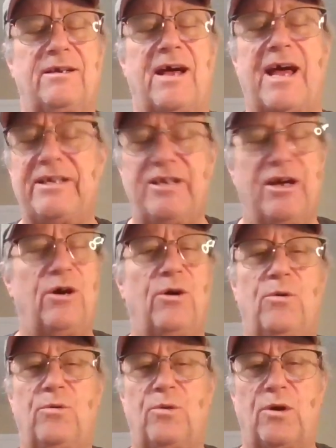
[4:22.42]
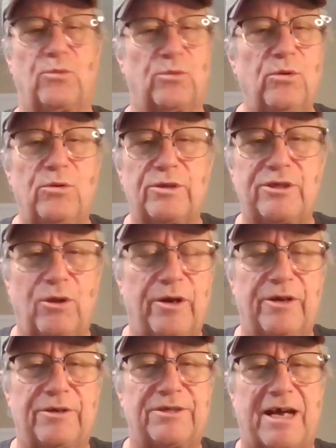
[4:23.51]
I know rules
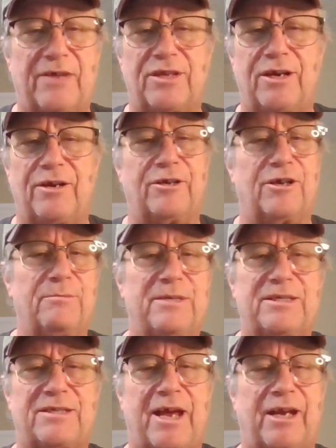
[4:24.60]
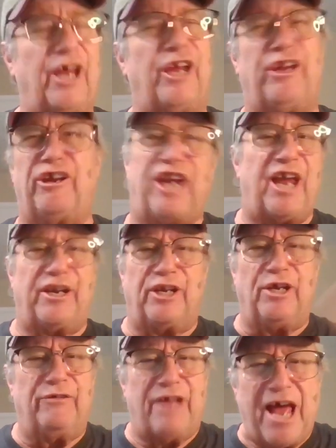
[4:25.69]
lawyers out there, you're going to be saying, hey, you can't
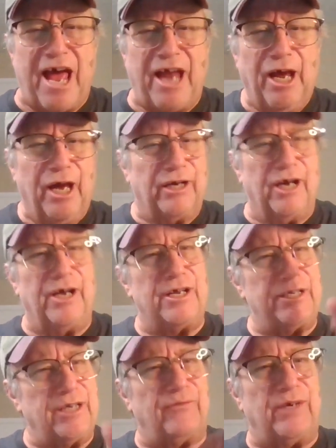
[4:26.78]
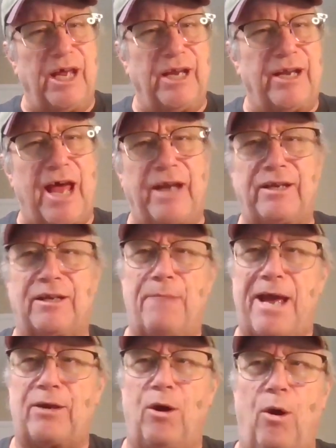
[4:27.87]
do that because if you did that, the
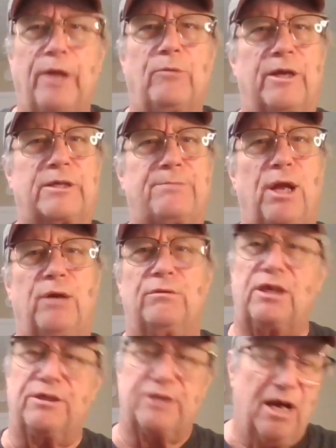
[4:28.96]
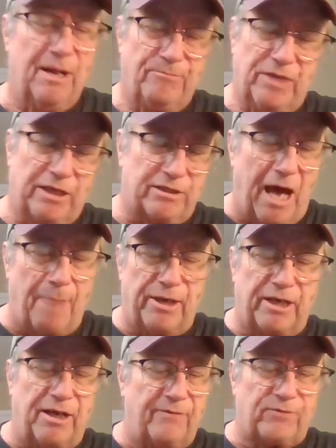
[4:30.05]
bag of holding would explode because it's not big
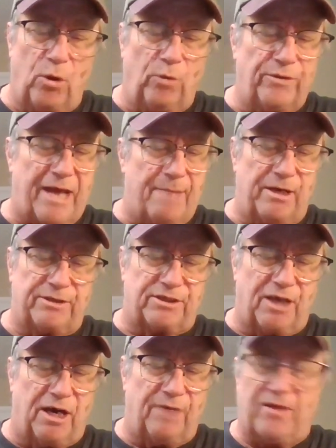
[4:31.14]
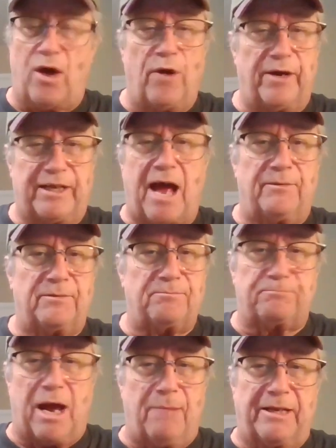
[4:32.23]
enough to hold that much stuff. They've already got
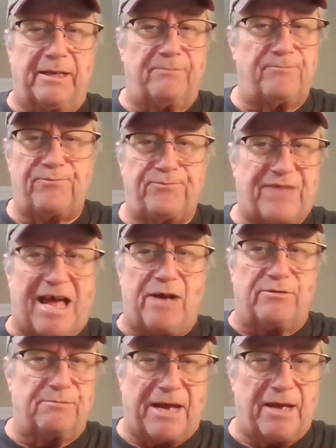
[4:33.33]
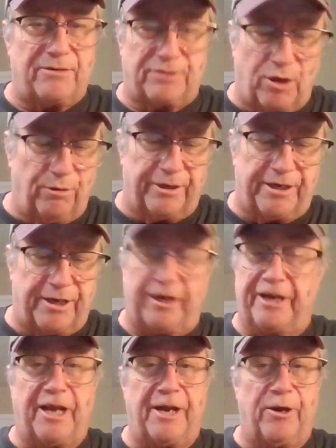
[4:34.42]
probably 1,000 pounds of gold in there and
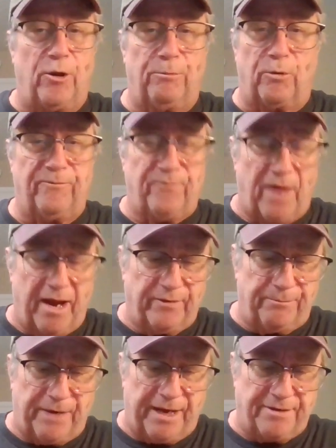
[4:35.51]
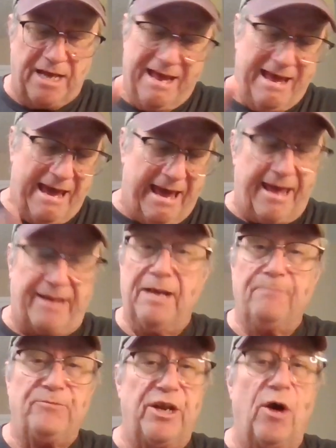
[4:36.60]
it doesn't hold more than 500 pounds. And
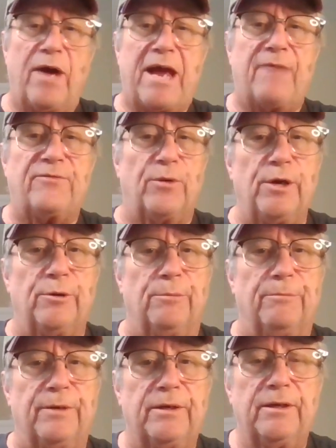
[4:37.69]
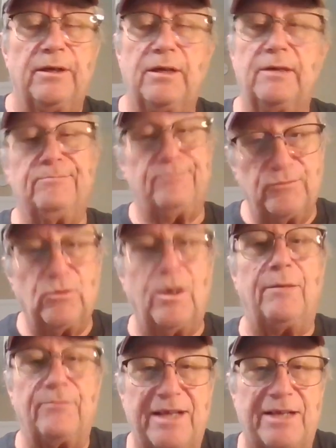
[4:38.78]
you don't have the room.
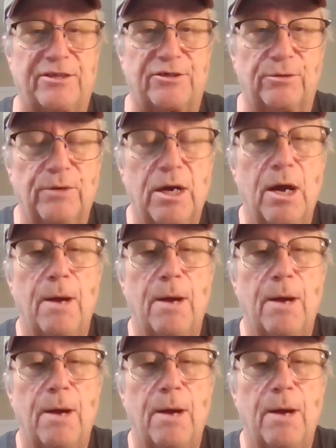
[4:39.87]
Well, that's true.